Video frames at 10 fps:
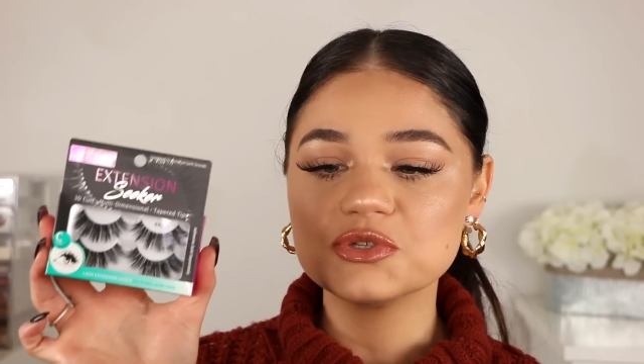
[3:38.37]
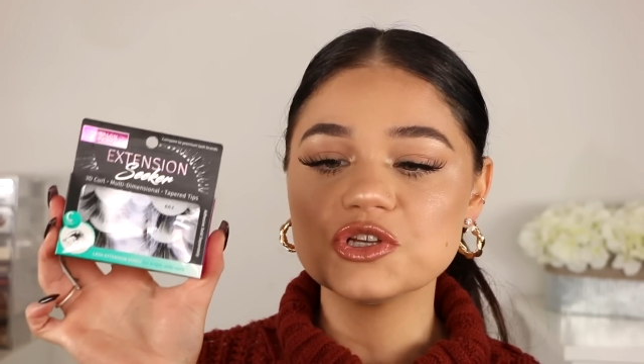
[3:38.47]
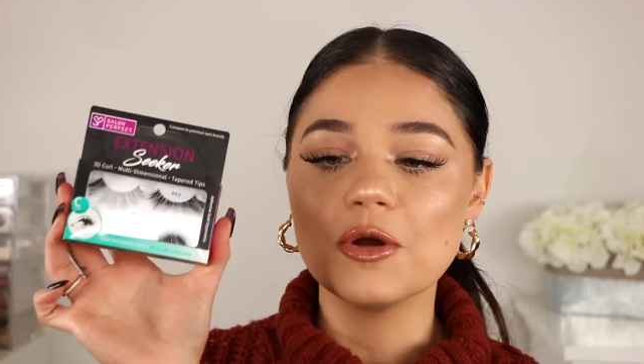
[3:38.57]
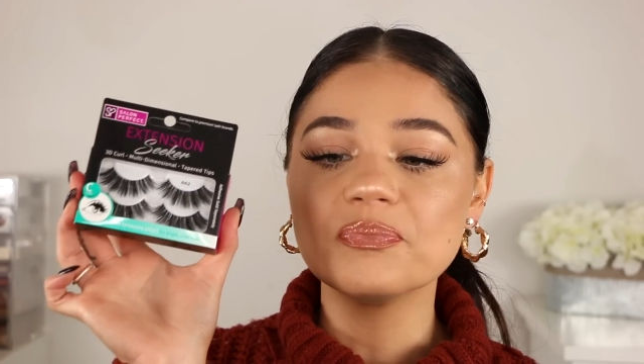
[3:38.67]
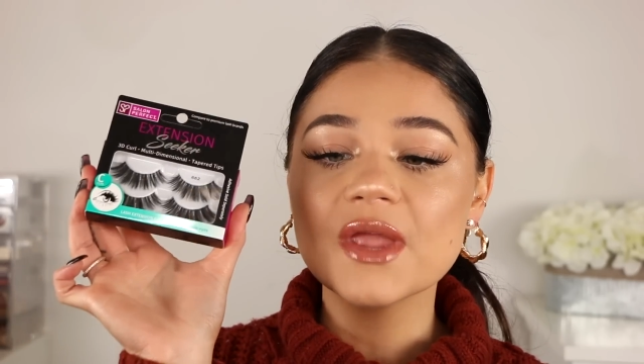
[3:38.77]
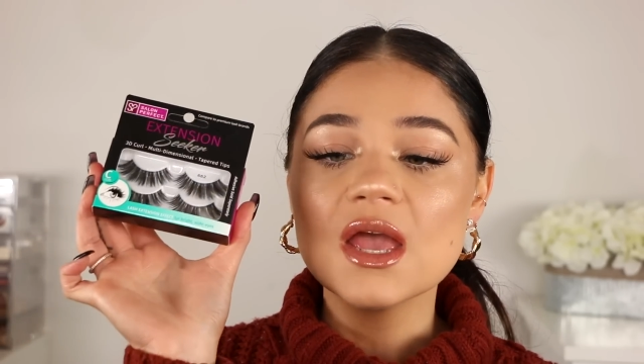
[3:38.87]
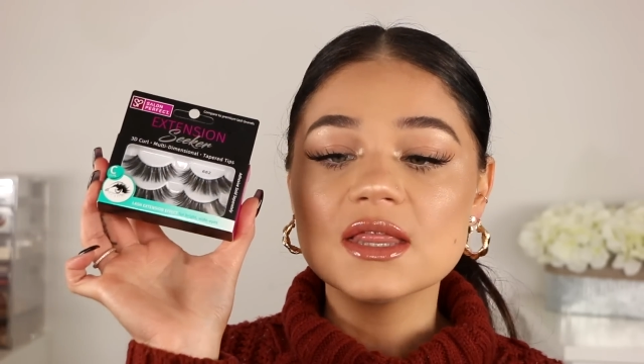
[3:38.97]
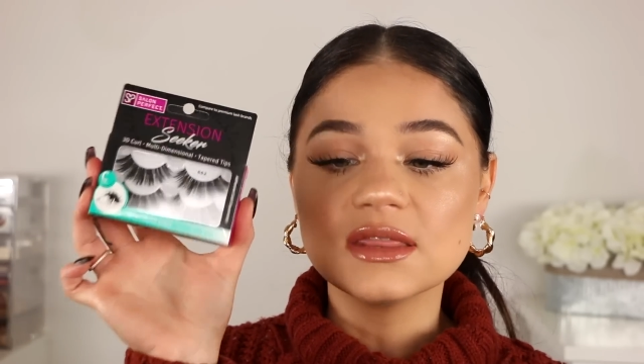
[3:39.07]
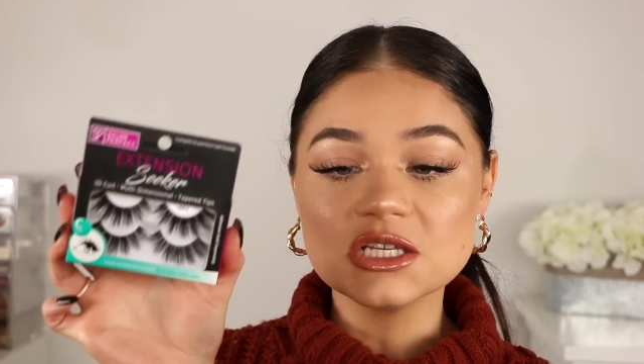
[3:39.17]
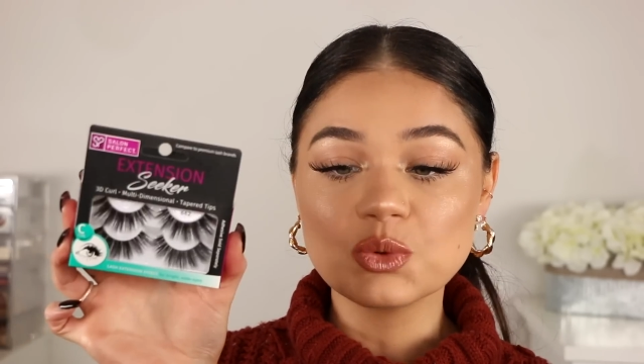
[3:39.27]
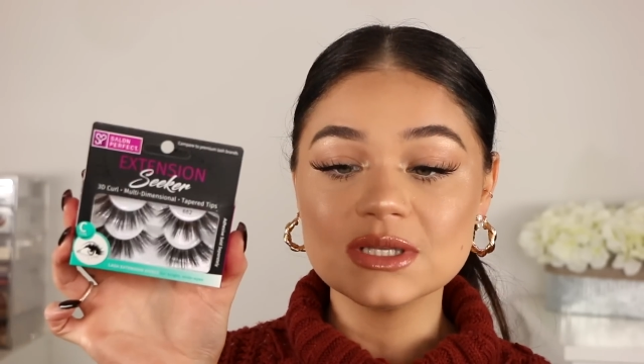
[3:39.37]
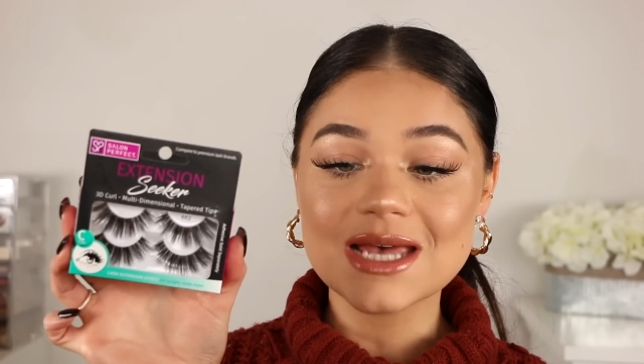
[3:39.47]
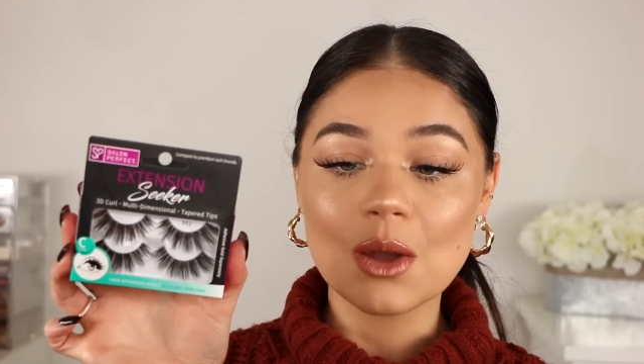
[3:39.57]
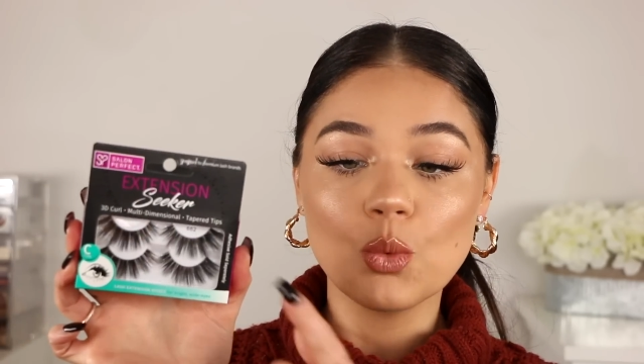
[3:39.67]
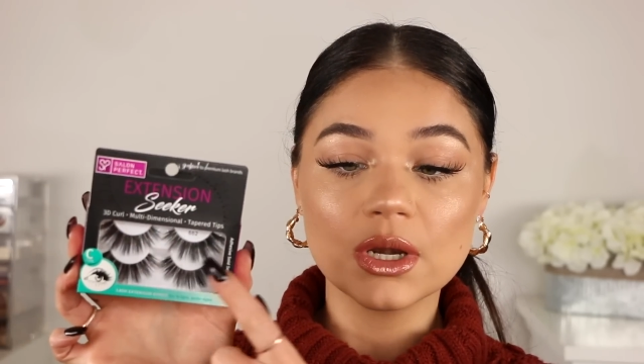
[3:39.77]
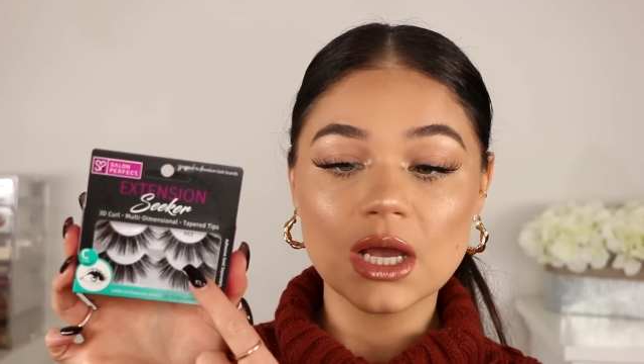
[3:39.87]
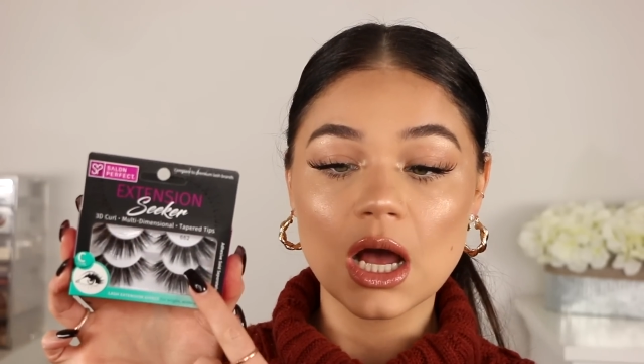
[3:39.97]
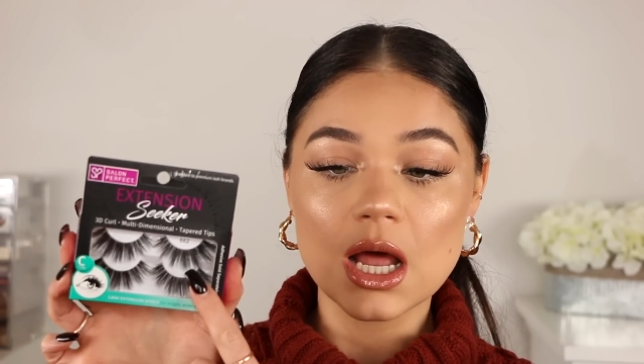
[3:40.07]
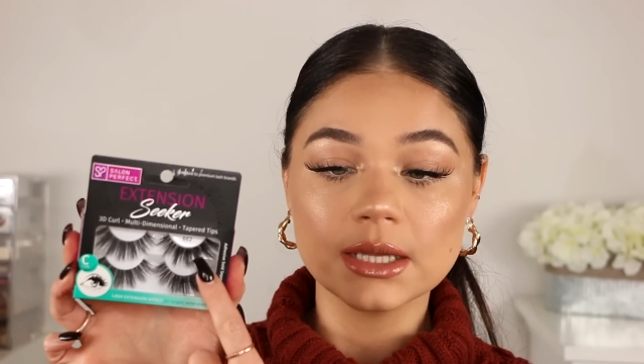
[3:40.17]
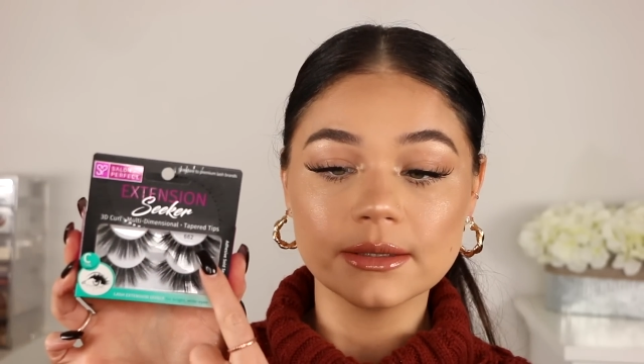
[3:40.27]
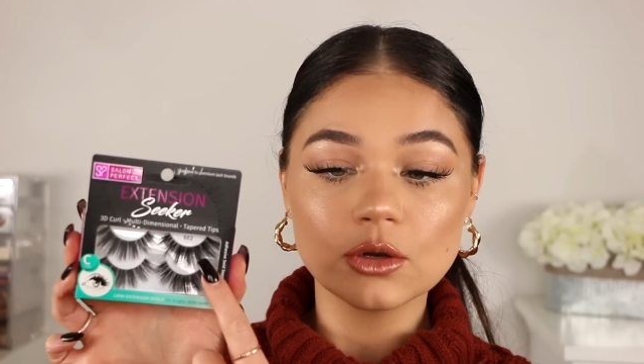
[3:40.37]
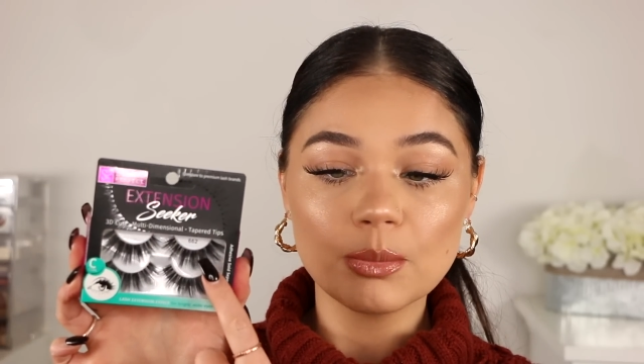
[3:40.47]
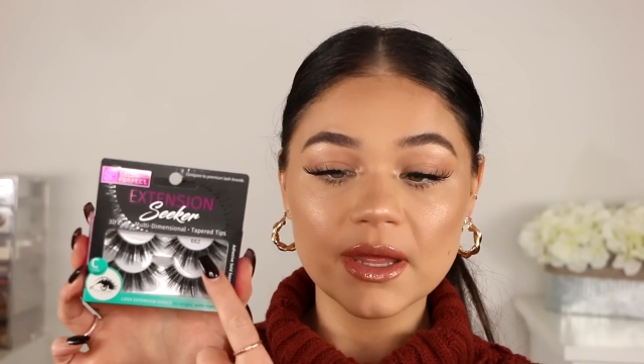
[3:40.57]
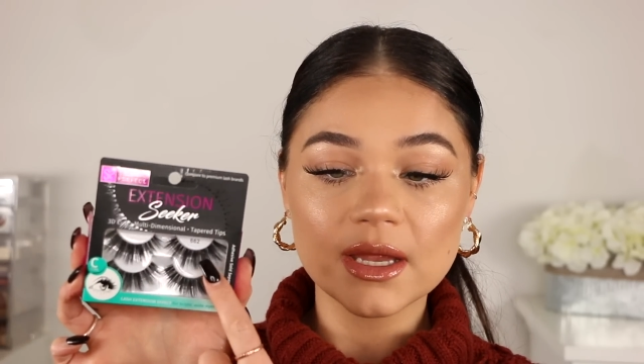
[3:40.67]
So these ones I would cut a little